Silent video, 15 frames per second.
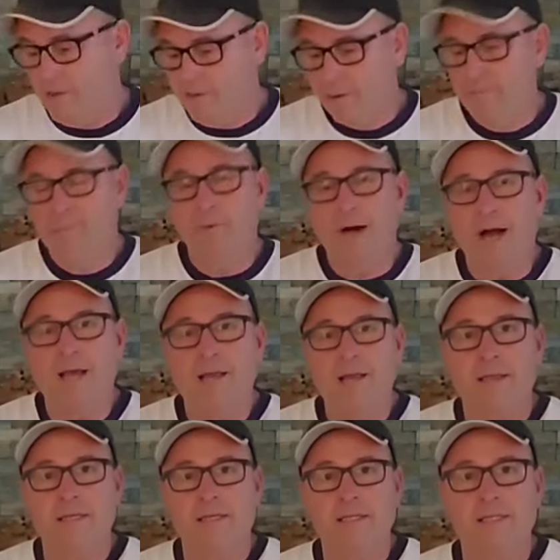you can buy
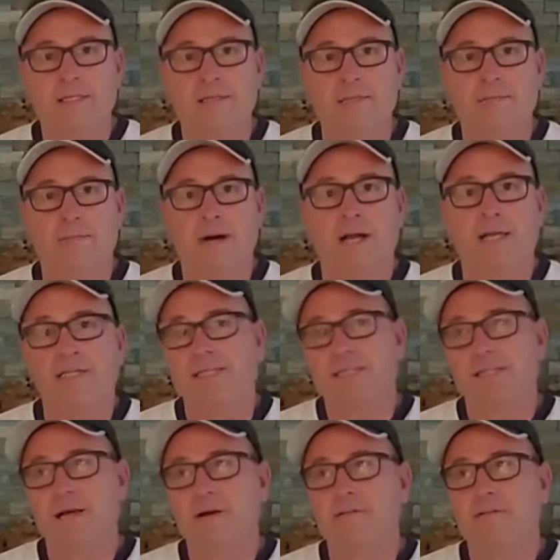this by
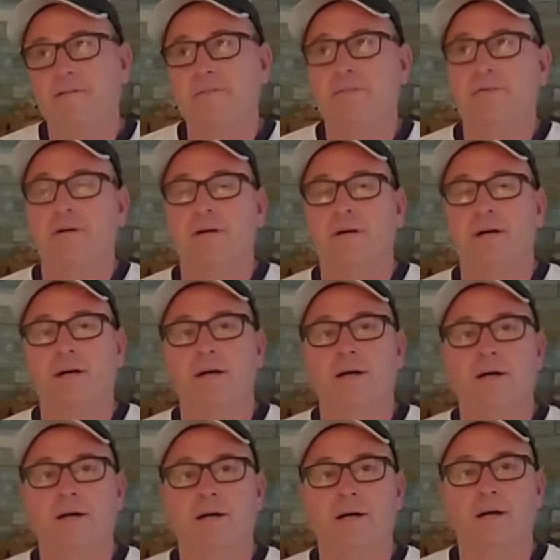itself,
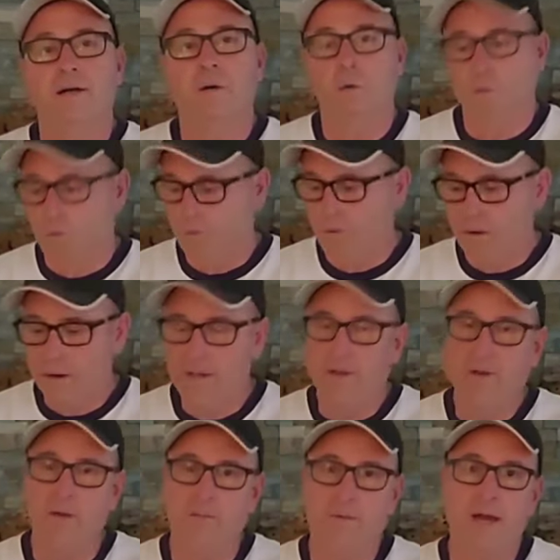uh, or you
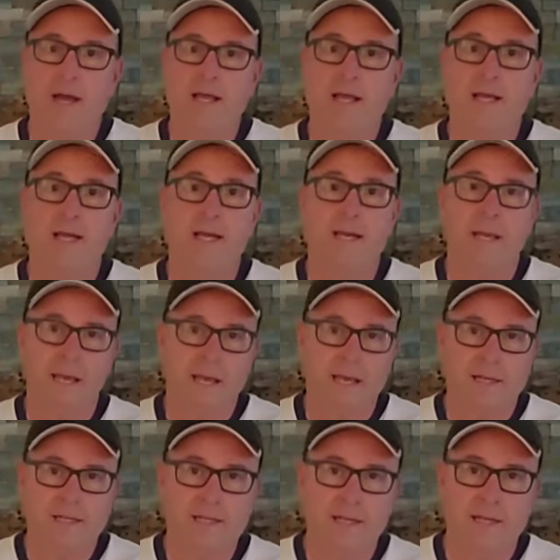can buy it in a
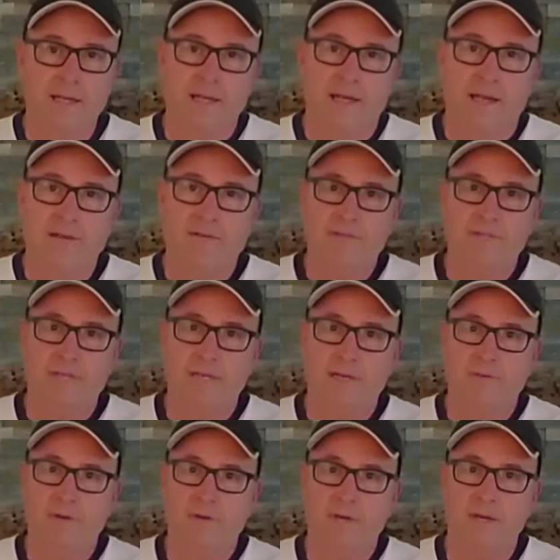kit. I've seen it
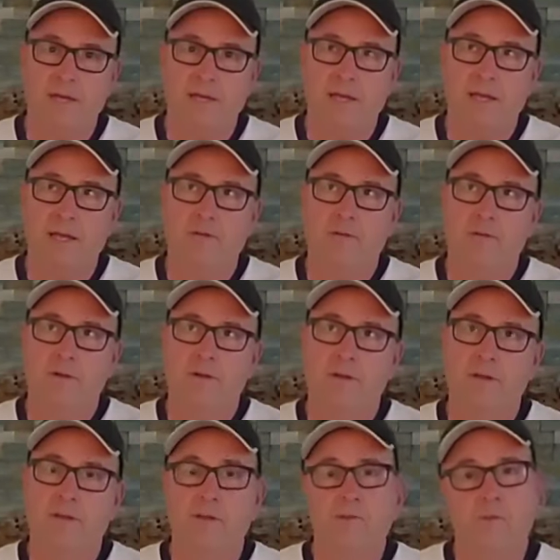in a kit
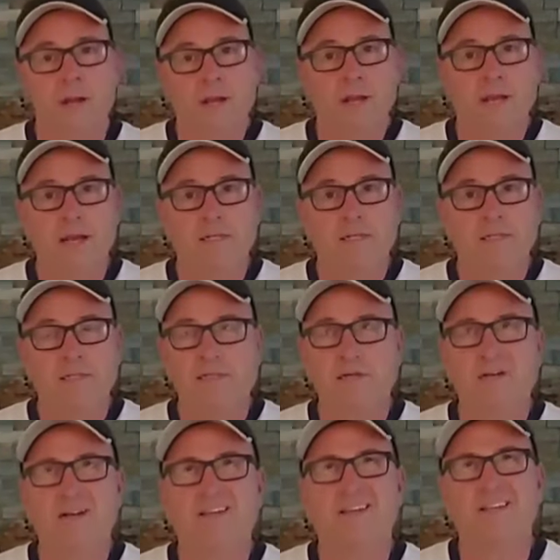with three guns,
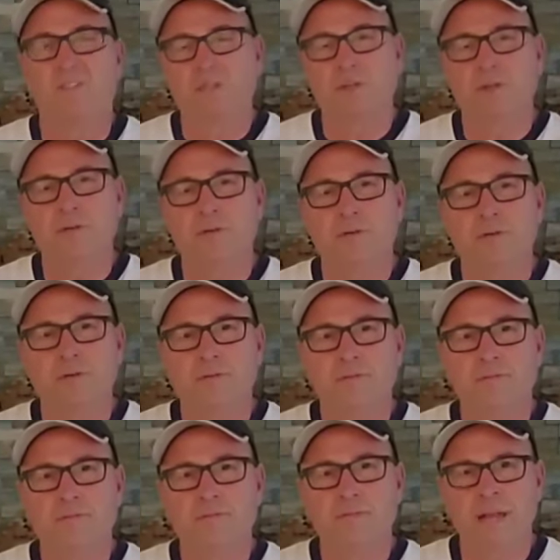or I think two
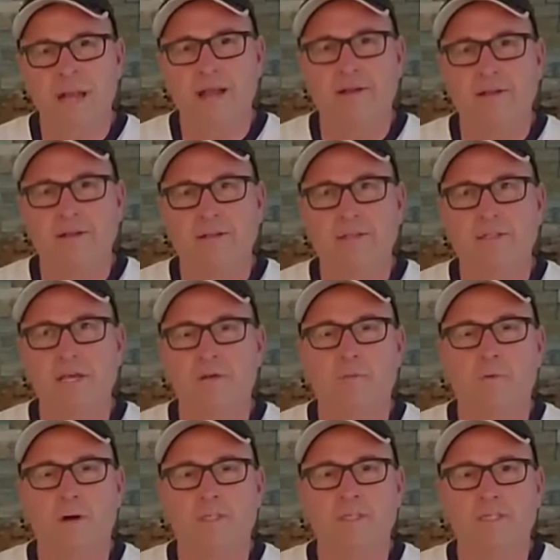nailers and
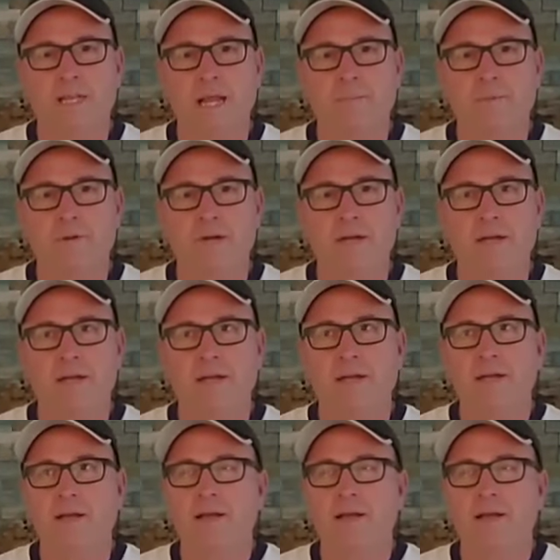one staple gun.